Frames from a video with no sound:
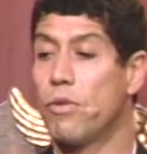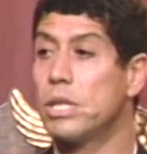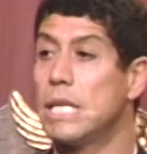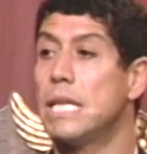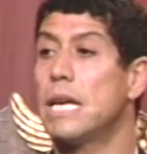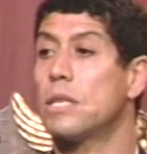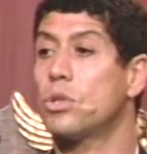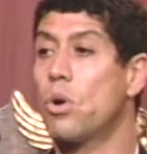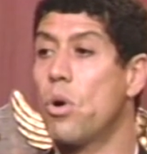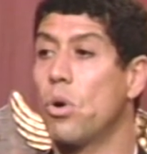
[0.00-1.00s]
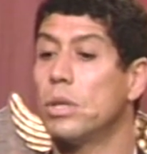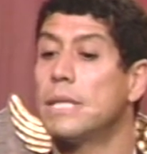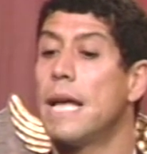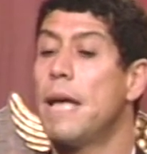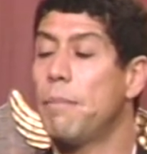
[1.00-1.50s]
14 years old
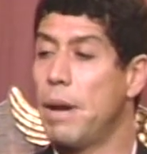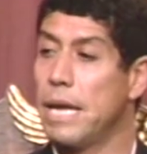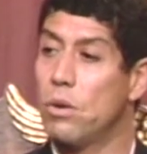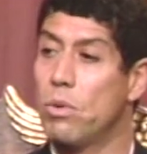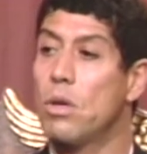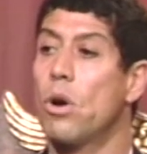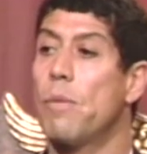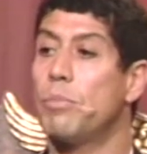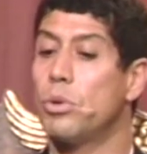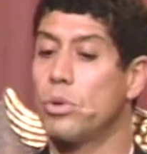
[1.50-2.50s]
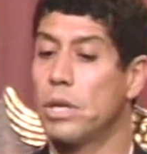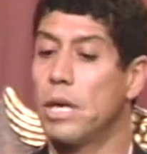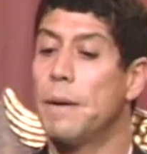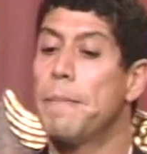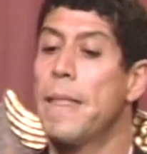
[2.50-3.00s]
playing with the
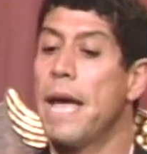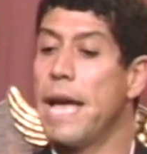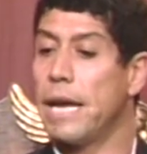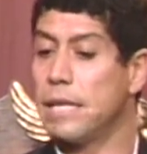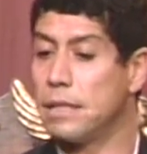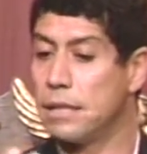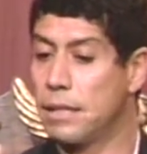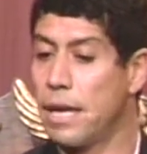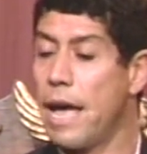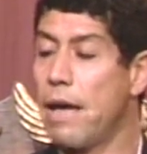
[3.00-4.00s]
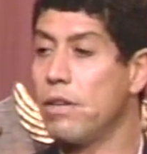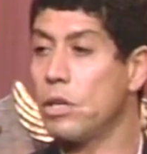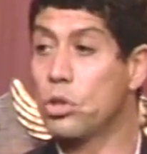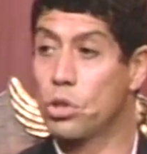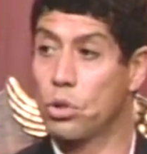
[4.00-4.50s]
computer and having
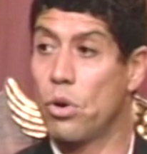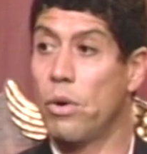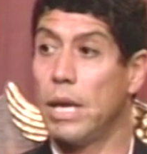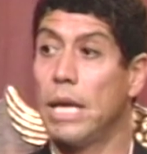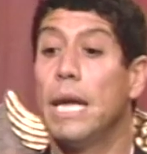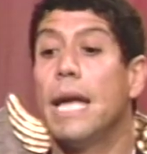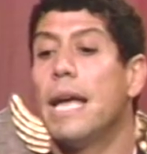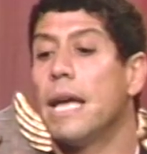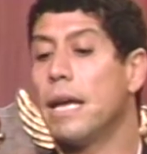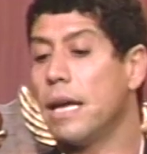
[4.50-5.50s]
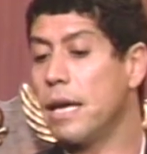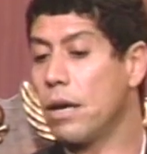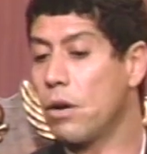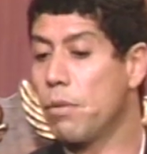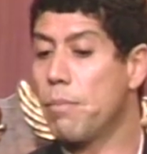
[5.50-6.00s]
a story
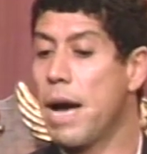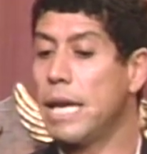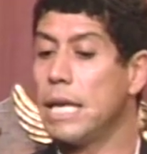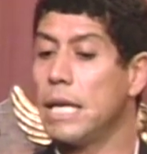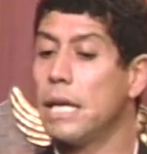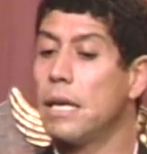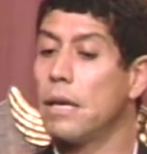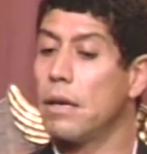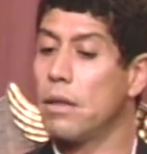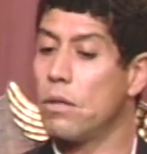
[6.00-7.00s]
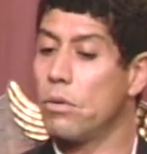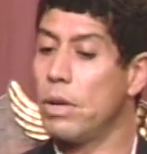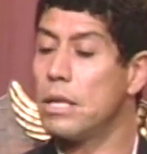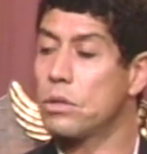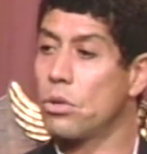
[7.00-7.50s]
combining the
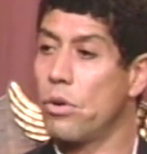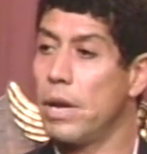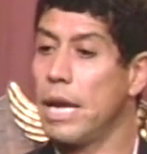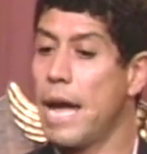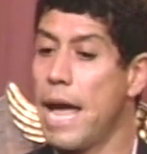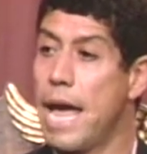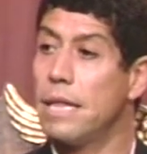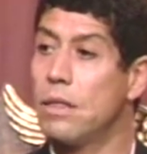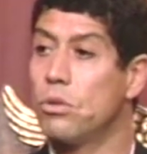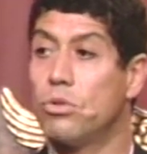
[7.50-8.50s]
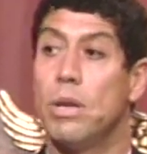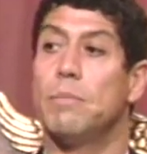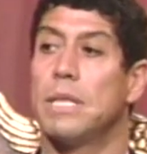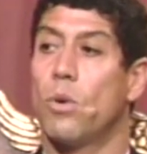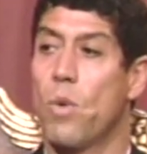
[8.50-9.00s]
real story and the dream
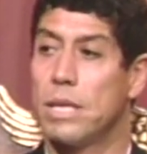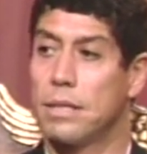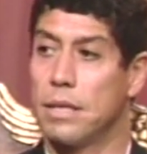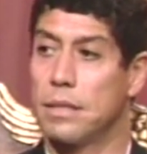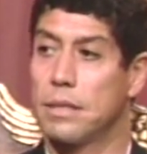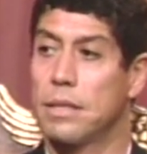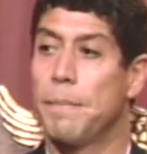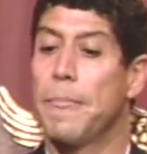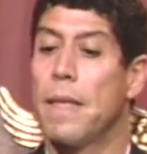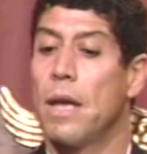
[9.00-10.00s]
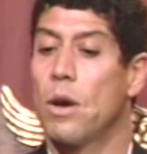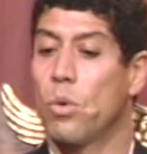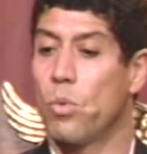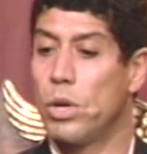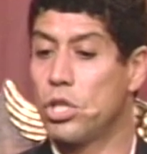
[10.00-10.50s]
sequences,
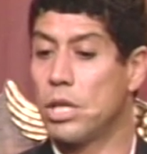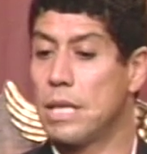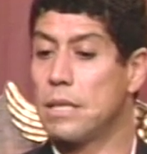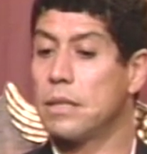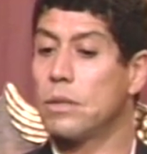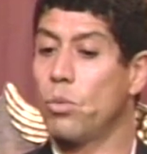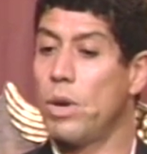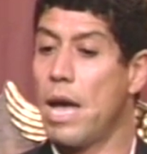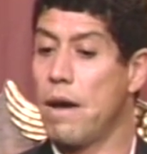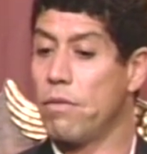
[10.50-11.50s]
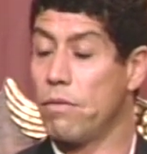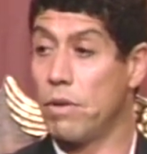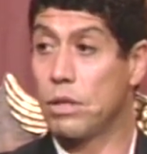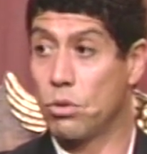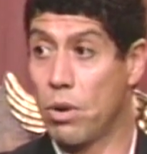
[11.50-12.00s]
which is we have the
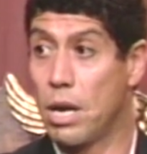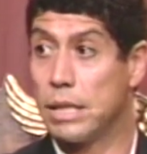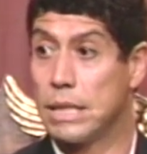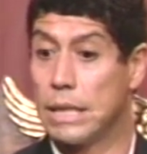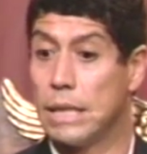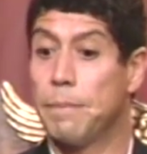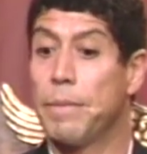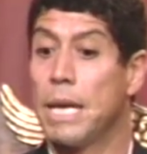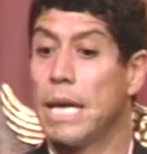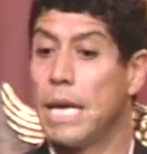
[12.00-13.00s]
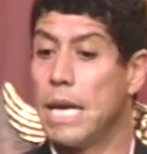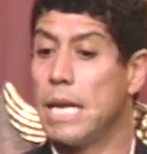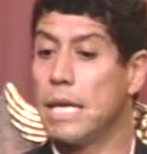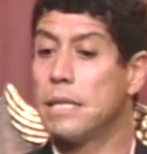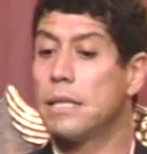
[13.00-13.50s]
virtual reality in
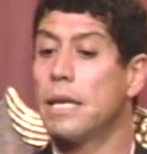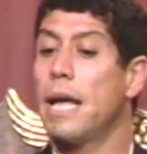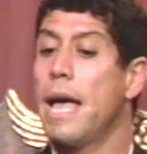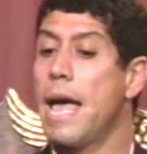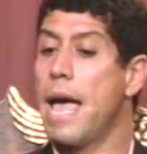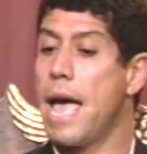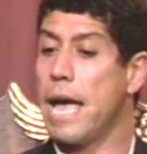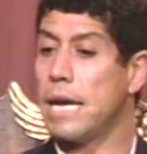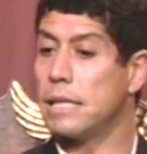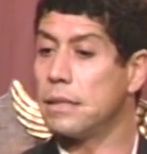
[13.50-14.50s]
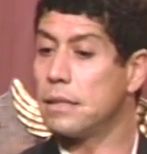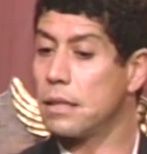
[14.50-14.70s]
it, and